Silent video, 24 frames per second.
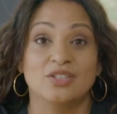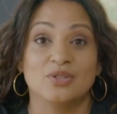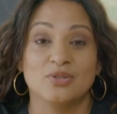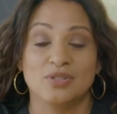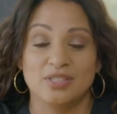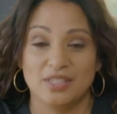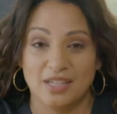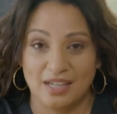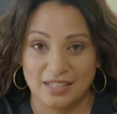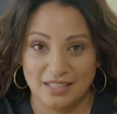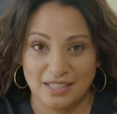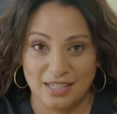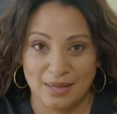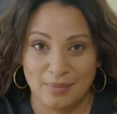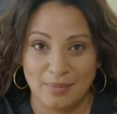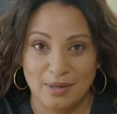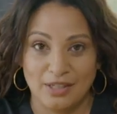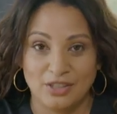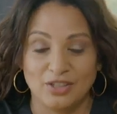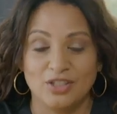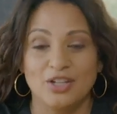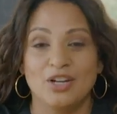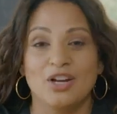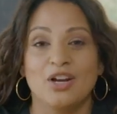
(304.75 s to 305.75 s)
to sun
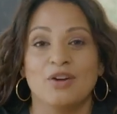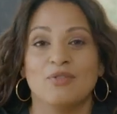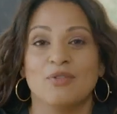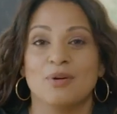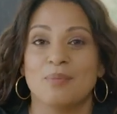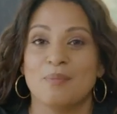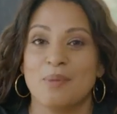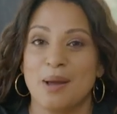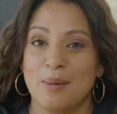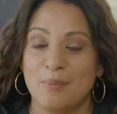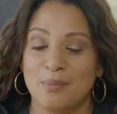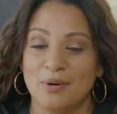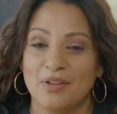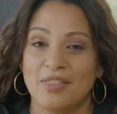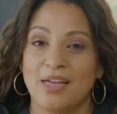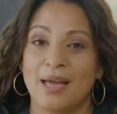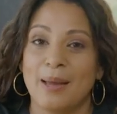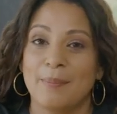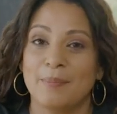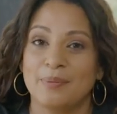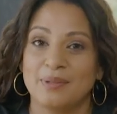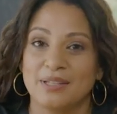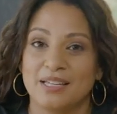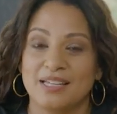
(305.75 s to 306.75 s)
damage. Remember
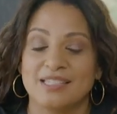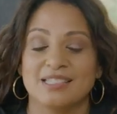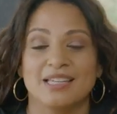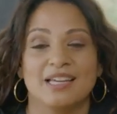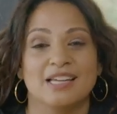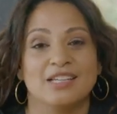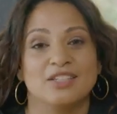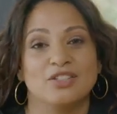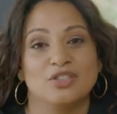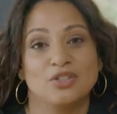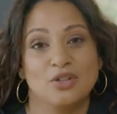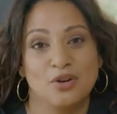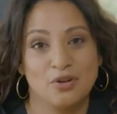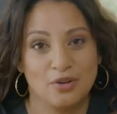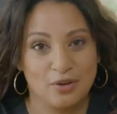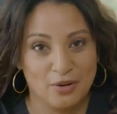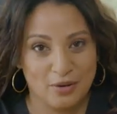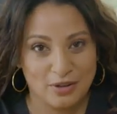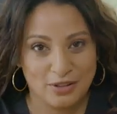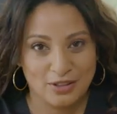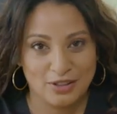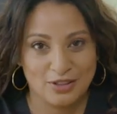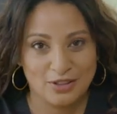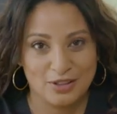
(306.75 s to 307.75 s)
that, please, and don't
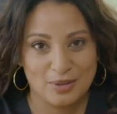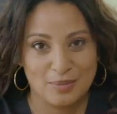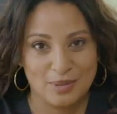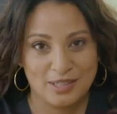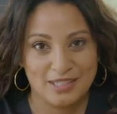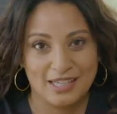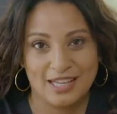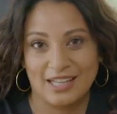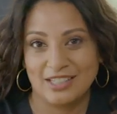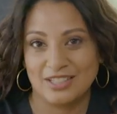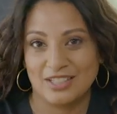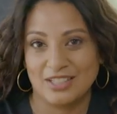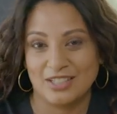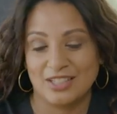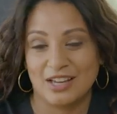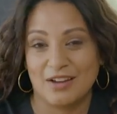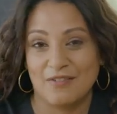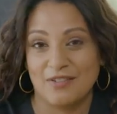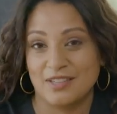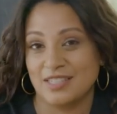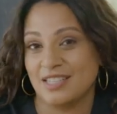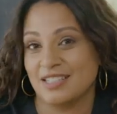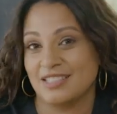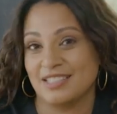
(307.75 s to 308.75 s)
go into your dermatologist's
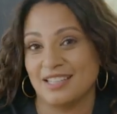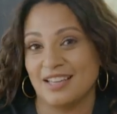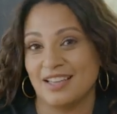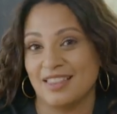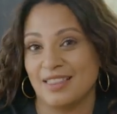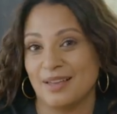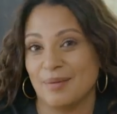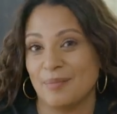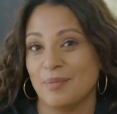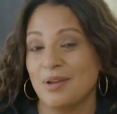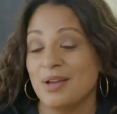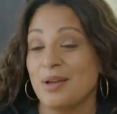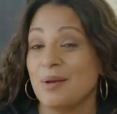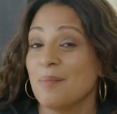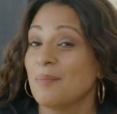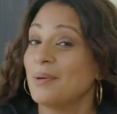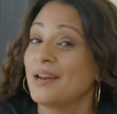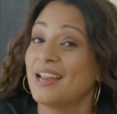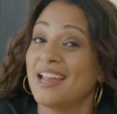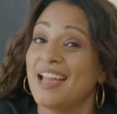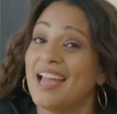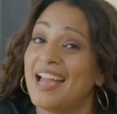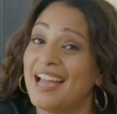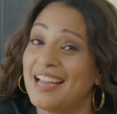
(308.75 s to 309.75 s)
office and tell them,
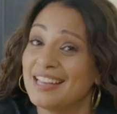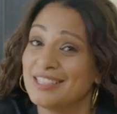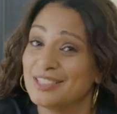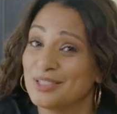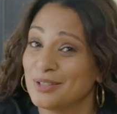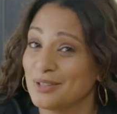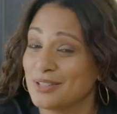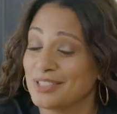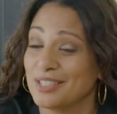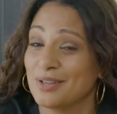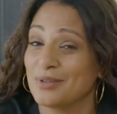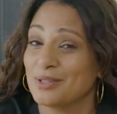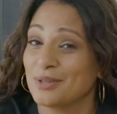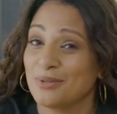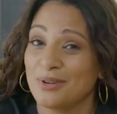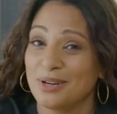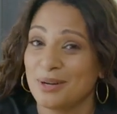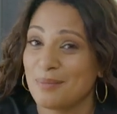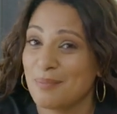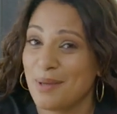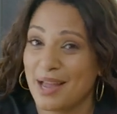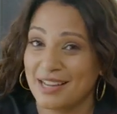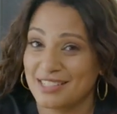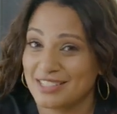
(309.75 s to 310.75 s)
but I had to because I was
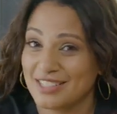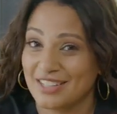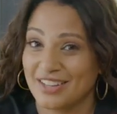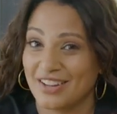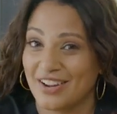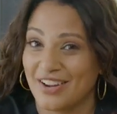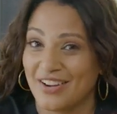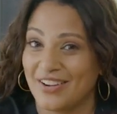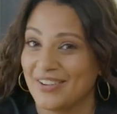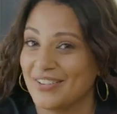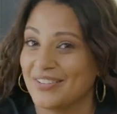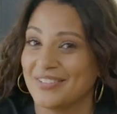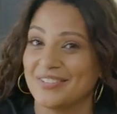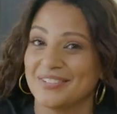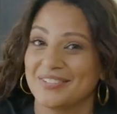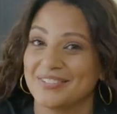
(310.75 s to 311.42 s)
going to Mexico.